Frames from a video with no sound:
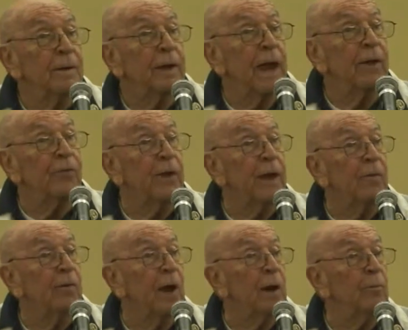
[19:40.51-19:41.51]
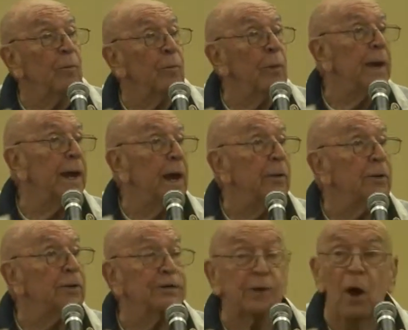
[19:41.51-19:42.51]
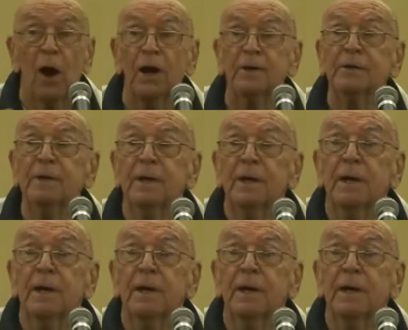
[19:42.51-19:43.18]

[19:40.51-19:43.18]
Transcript: can't think of what one of the other stars,